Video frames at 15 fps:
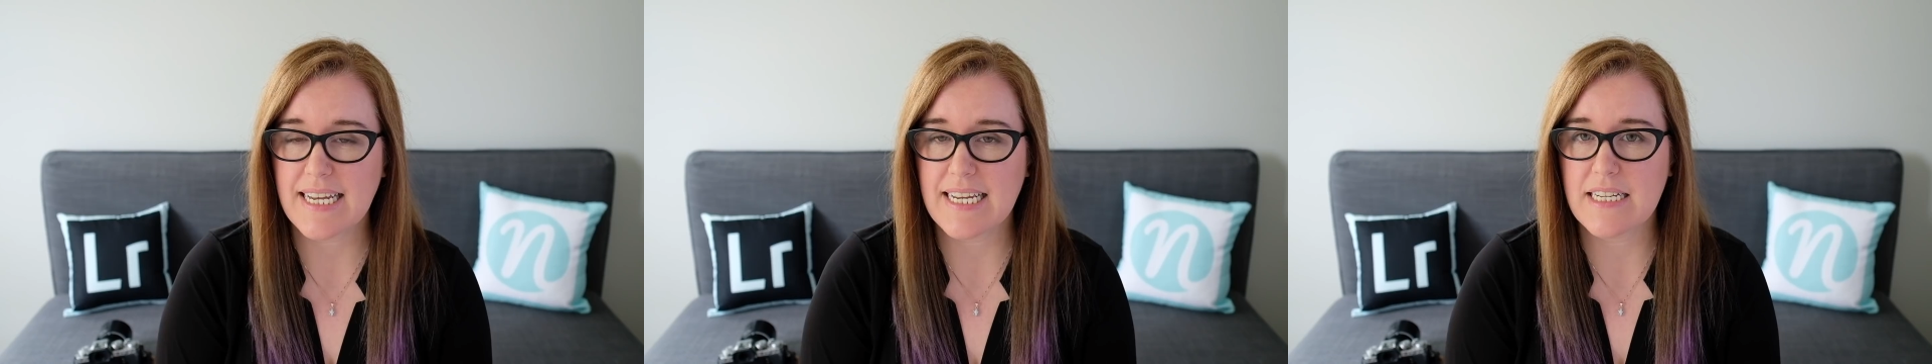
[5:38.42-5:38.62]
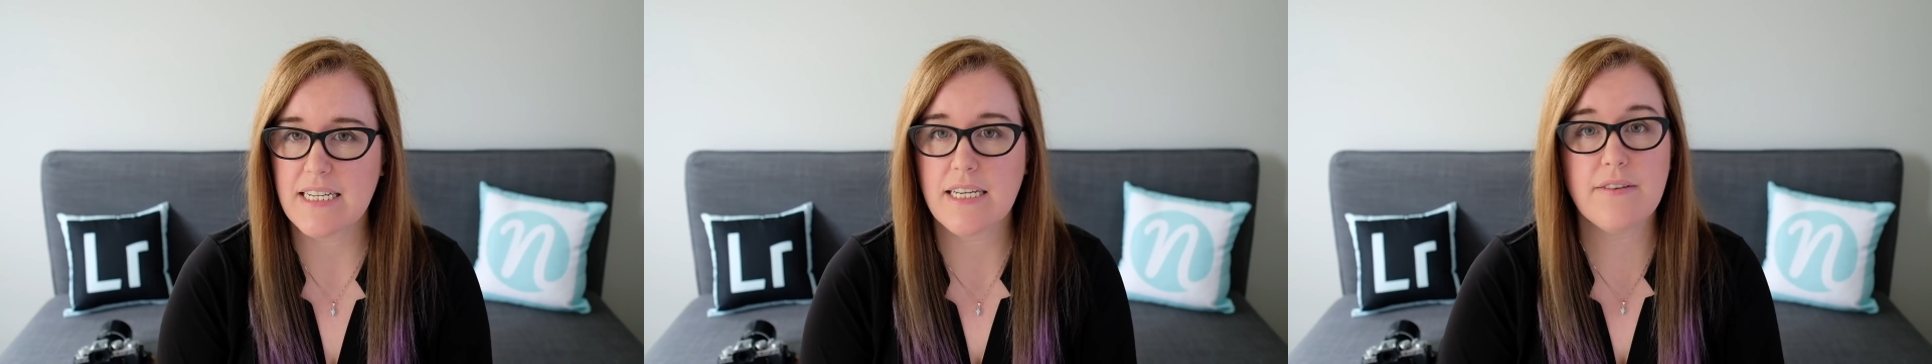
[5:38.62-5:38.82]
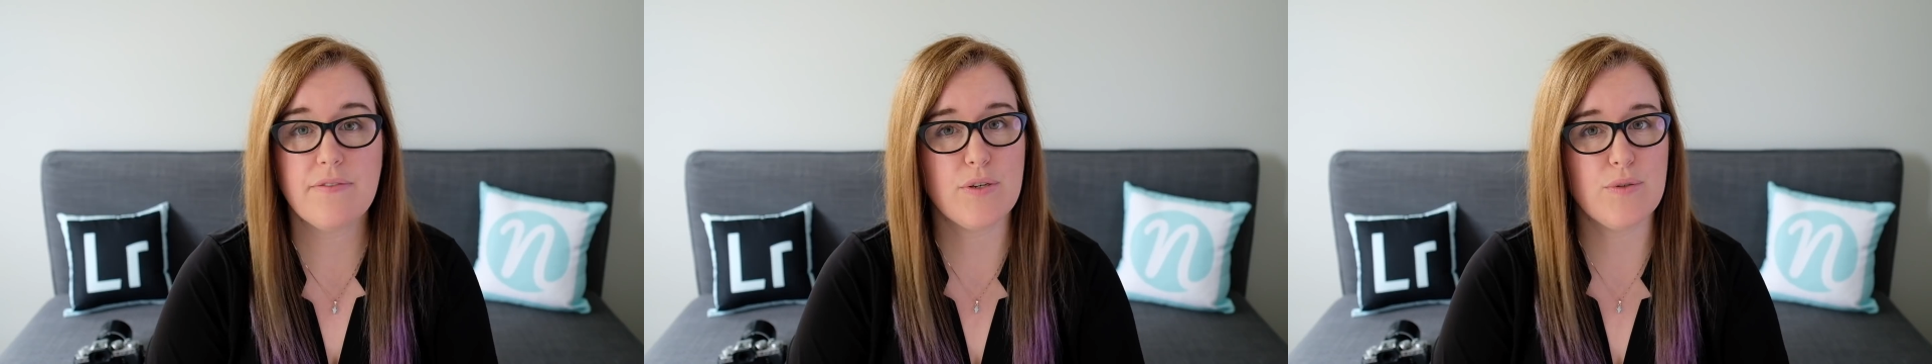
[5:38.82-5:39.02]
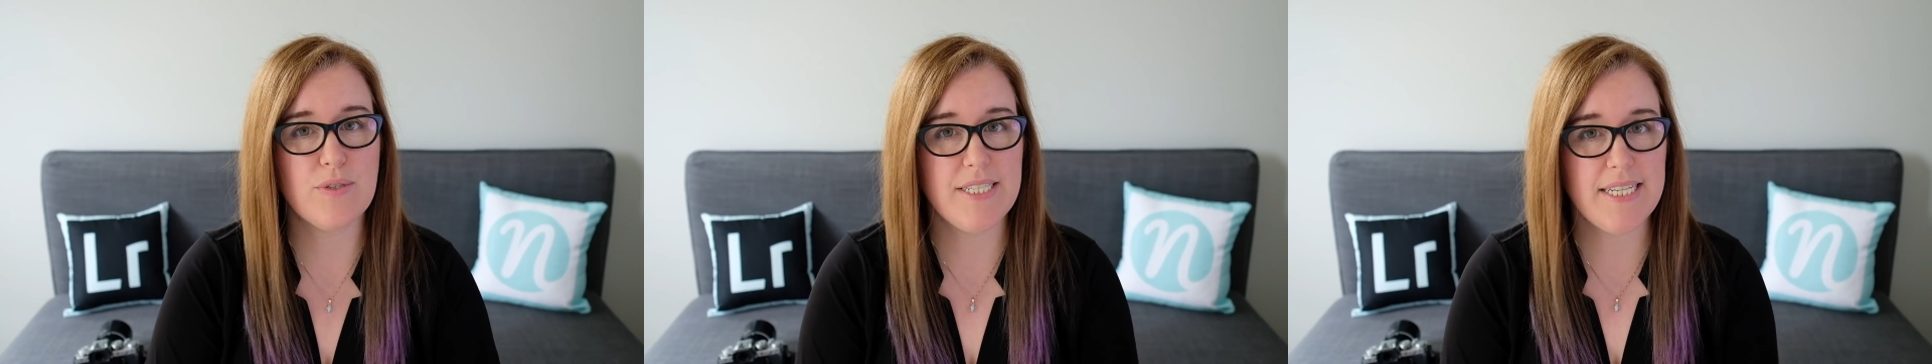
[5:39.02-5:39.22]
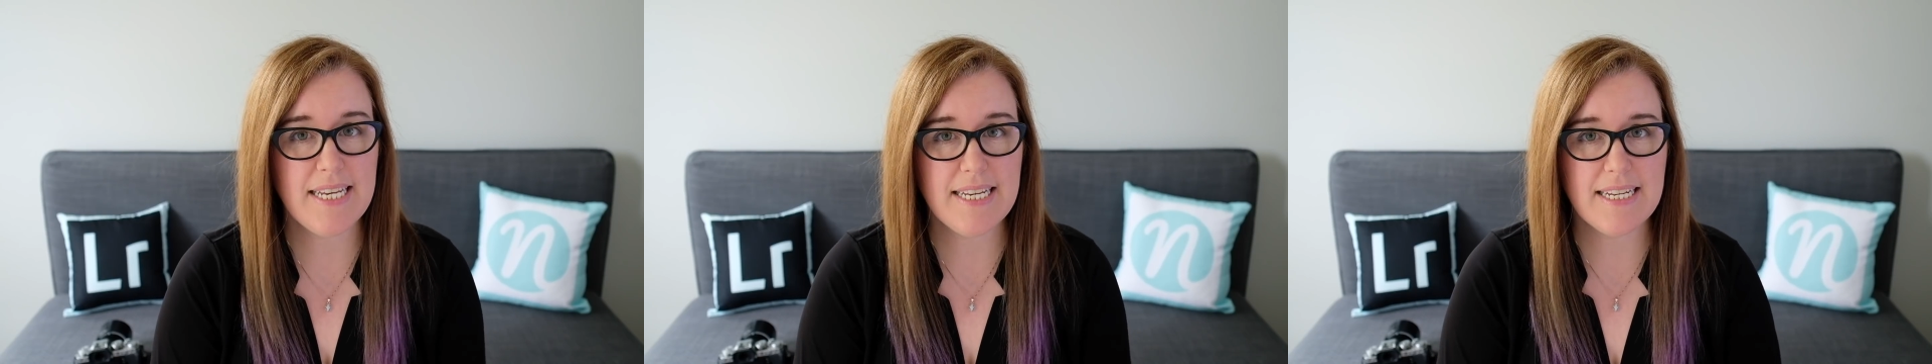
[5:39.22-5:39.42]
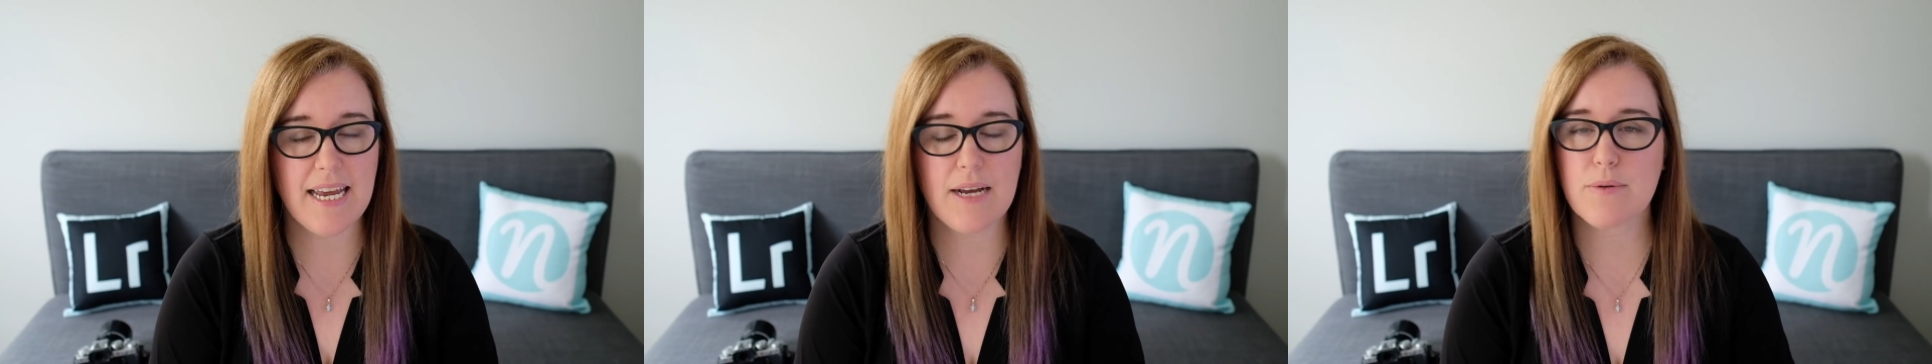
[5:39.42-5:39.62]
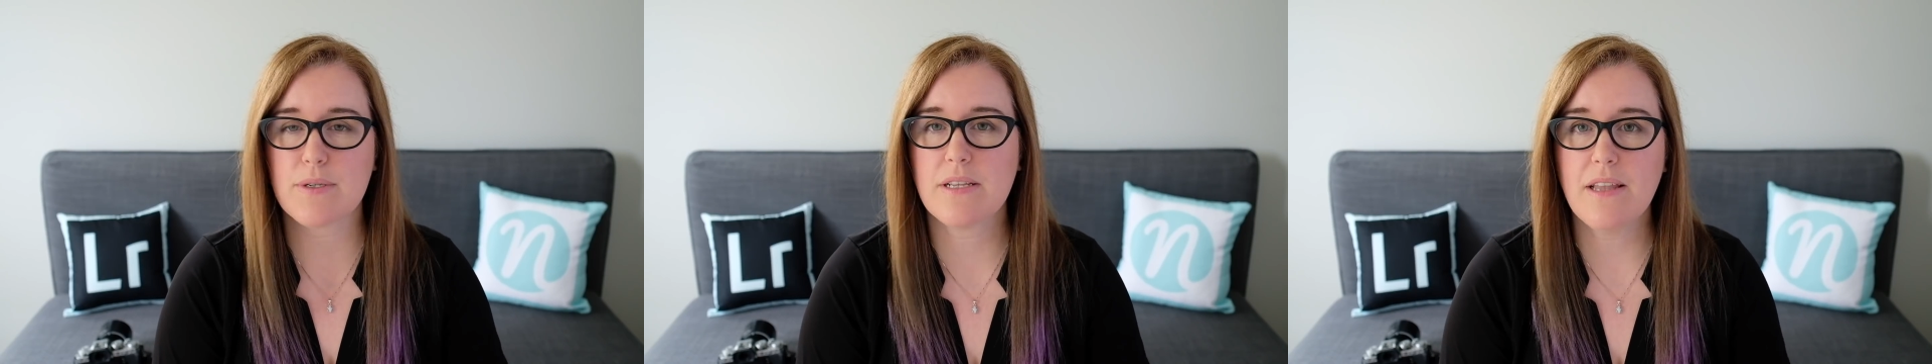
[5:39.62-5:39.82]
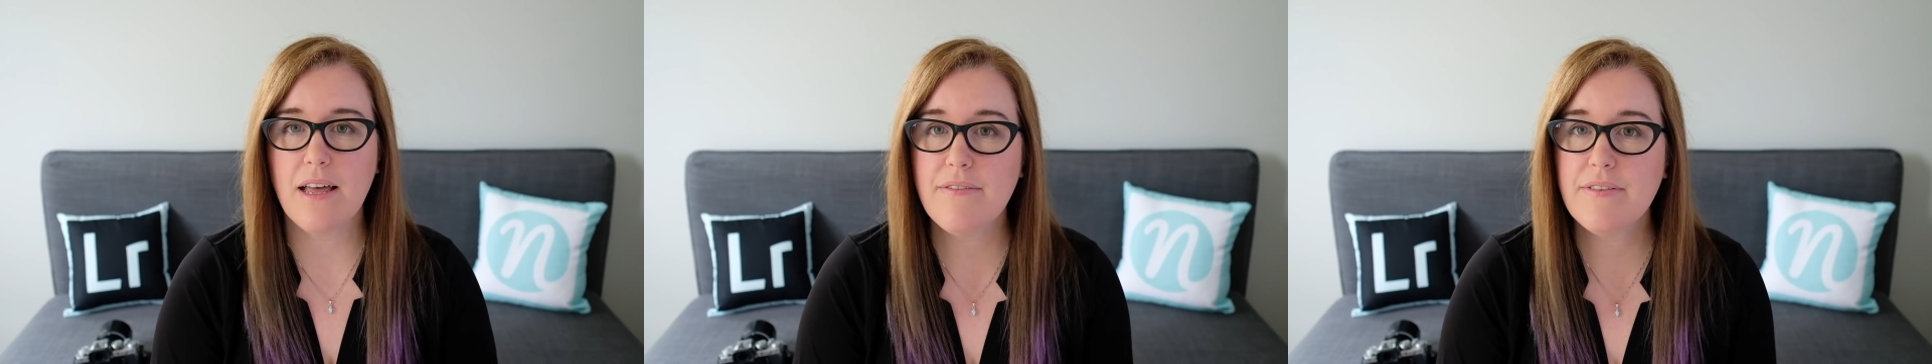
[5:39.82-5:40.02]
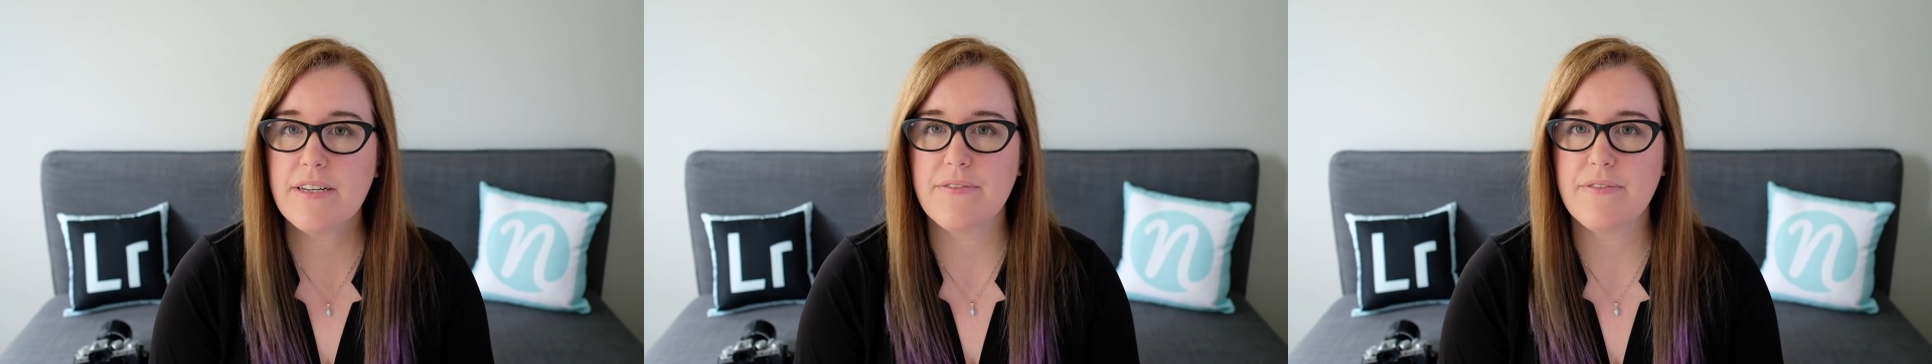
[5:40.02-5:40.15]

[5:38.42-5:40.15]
and if you did, I would love it